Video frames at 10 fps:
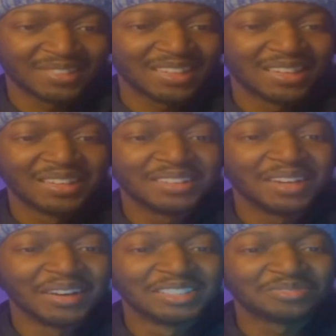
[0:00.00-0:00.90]
Yo,
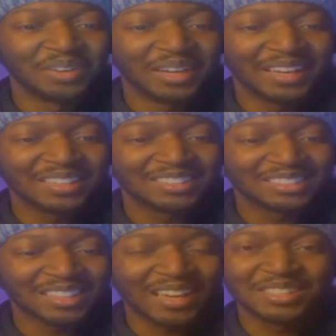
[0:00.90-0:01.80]
it's funny because it's
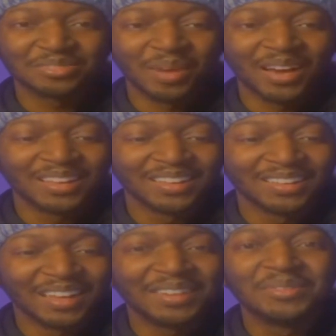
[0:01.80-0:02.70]
like smiling,
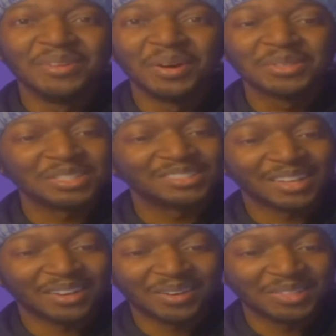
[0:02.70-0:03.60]
and you know she's like
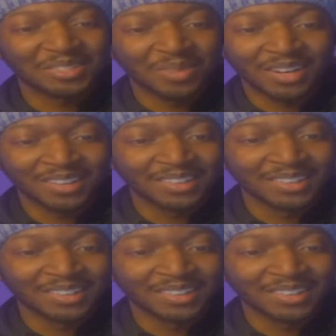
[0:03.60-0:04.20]
always smiling.